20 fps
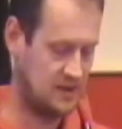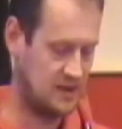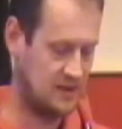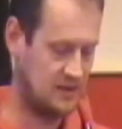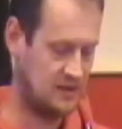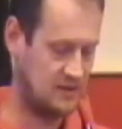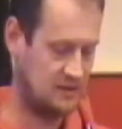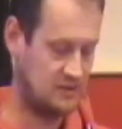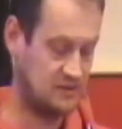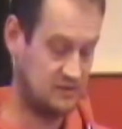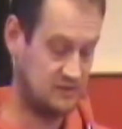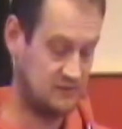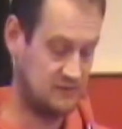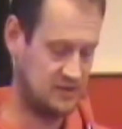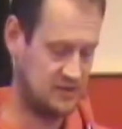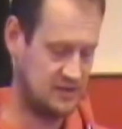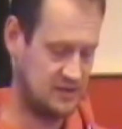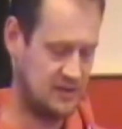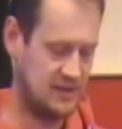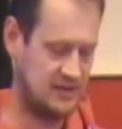not just the
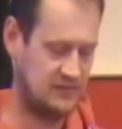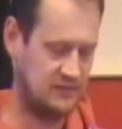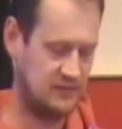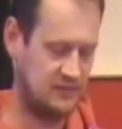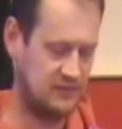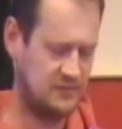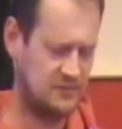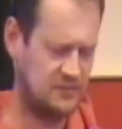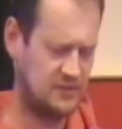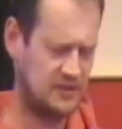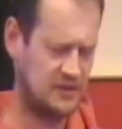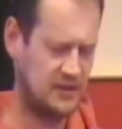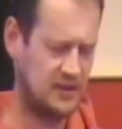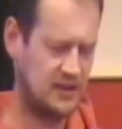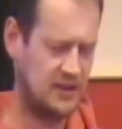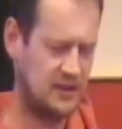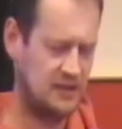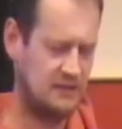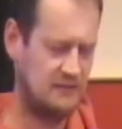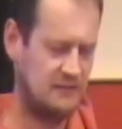Risk OS forums, but
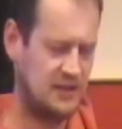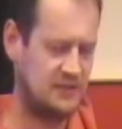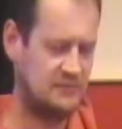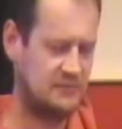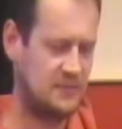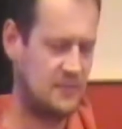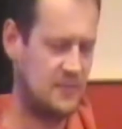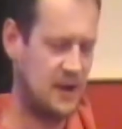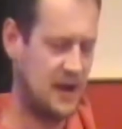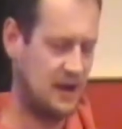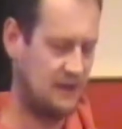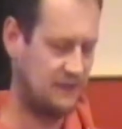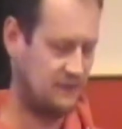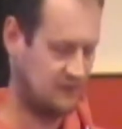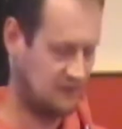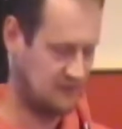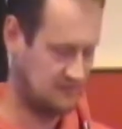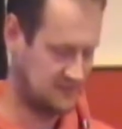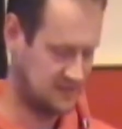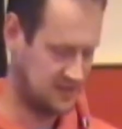the Raspberry Pi
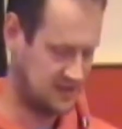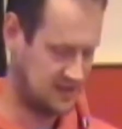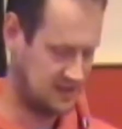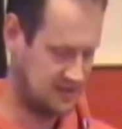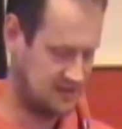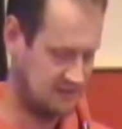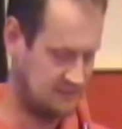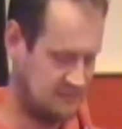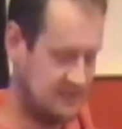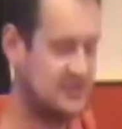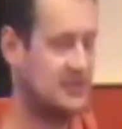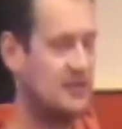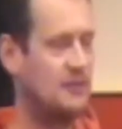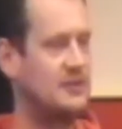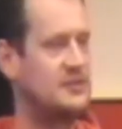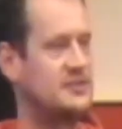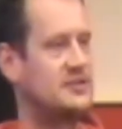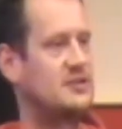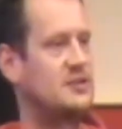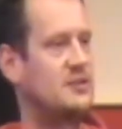forums, thinking that Risk
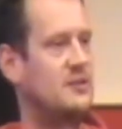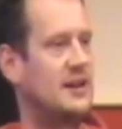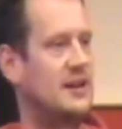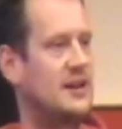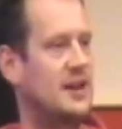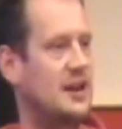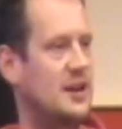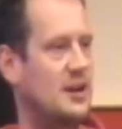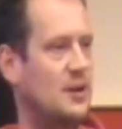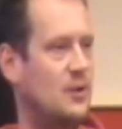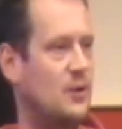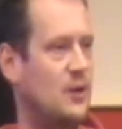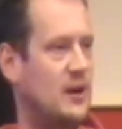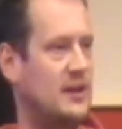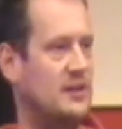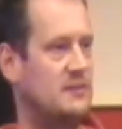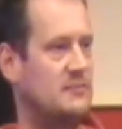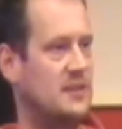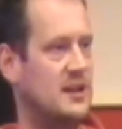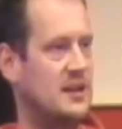OS is
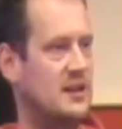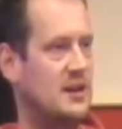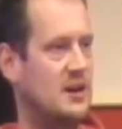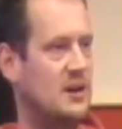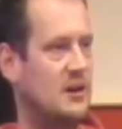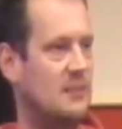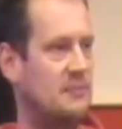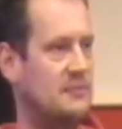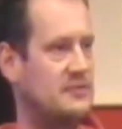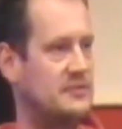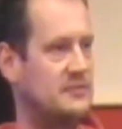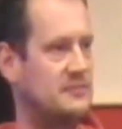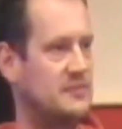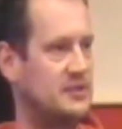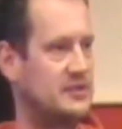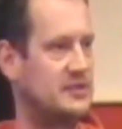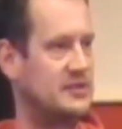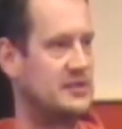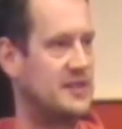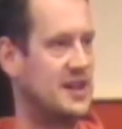quite being cooperative
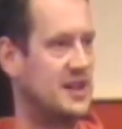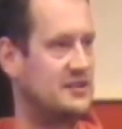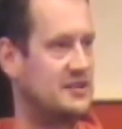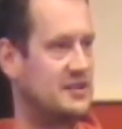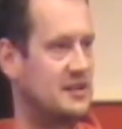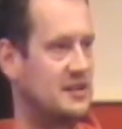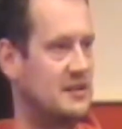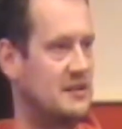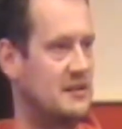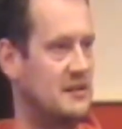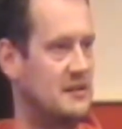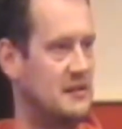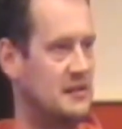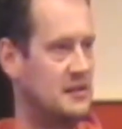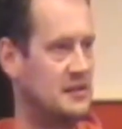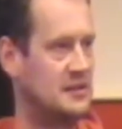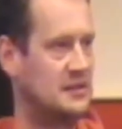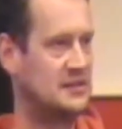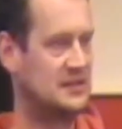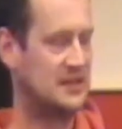multitasking.
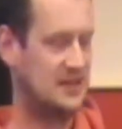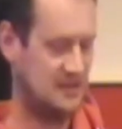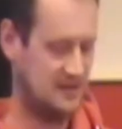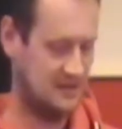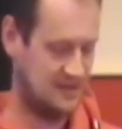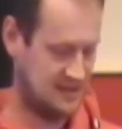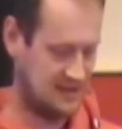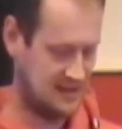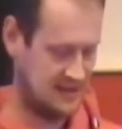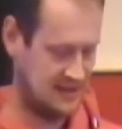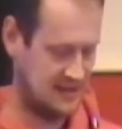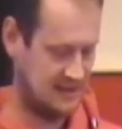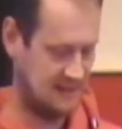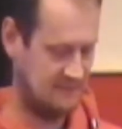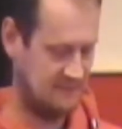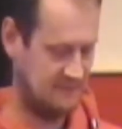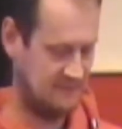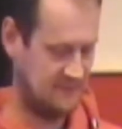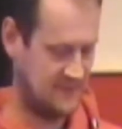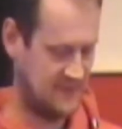
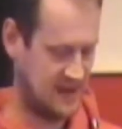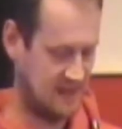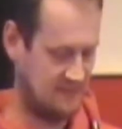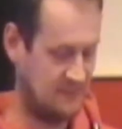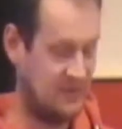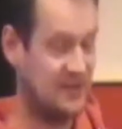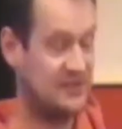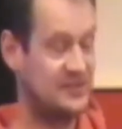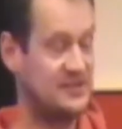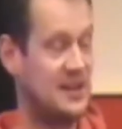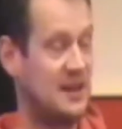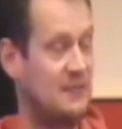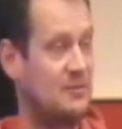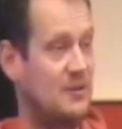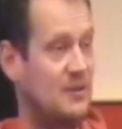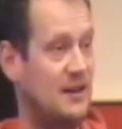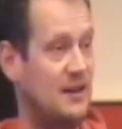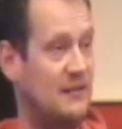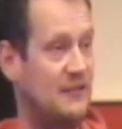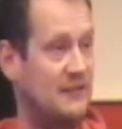Now, personally, I'm
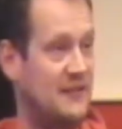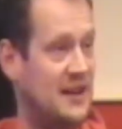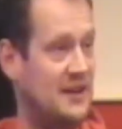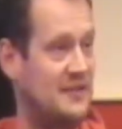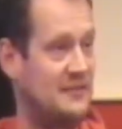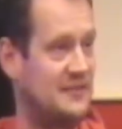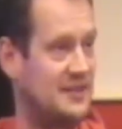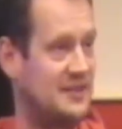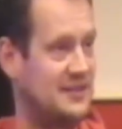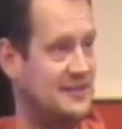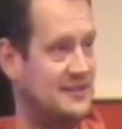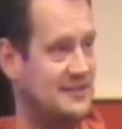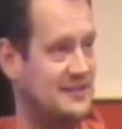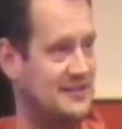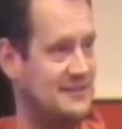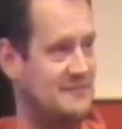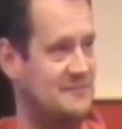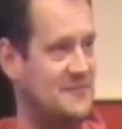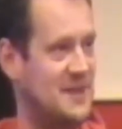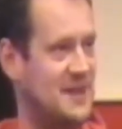quite a fan of it.
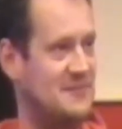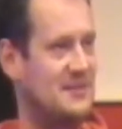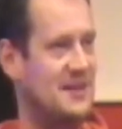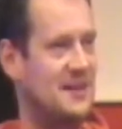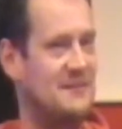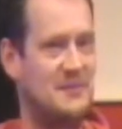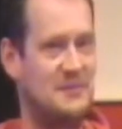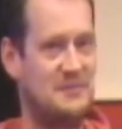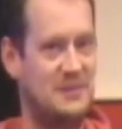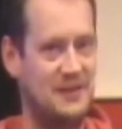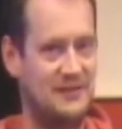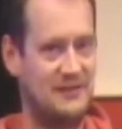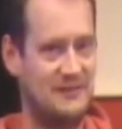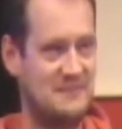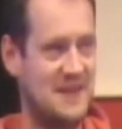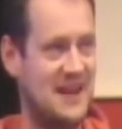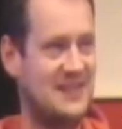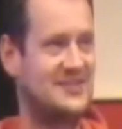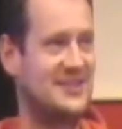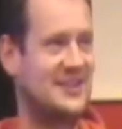Maybe I'm a bit of a
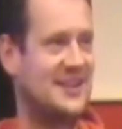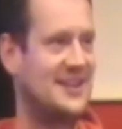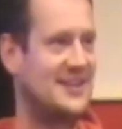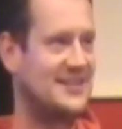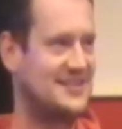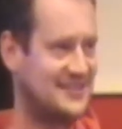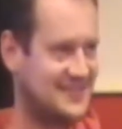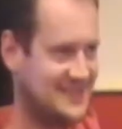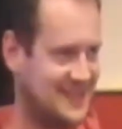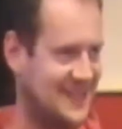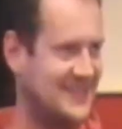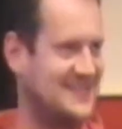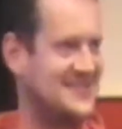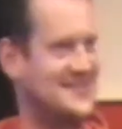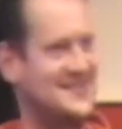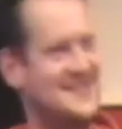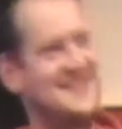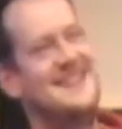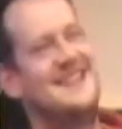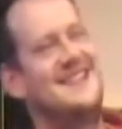masochist,
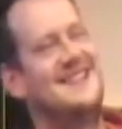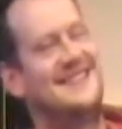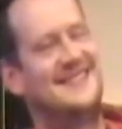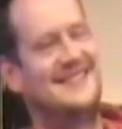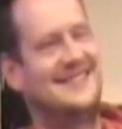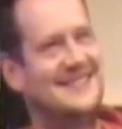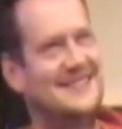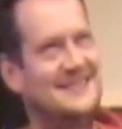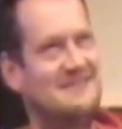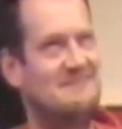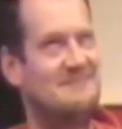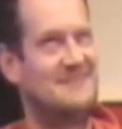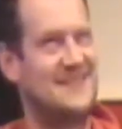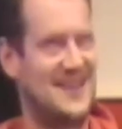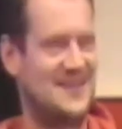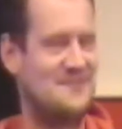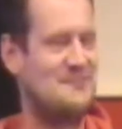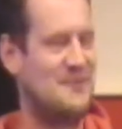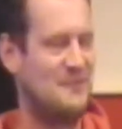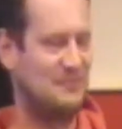that's
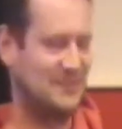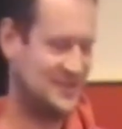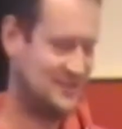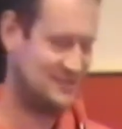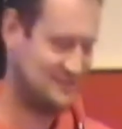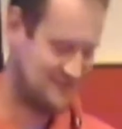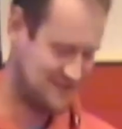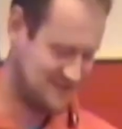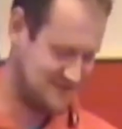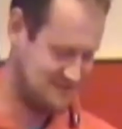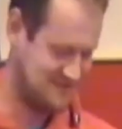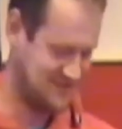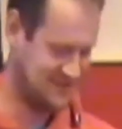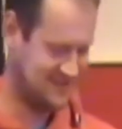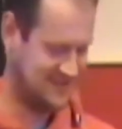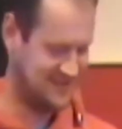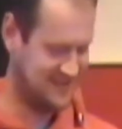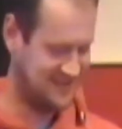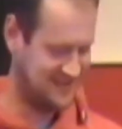probably true, but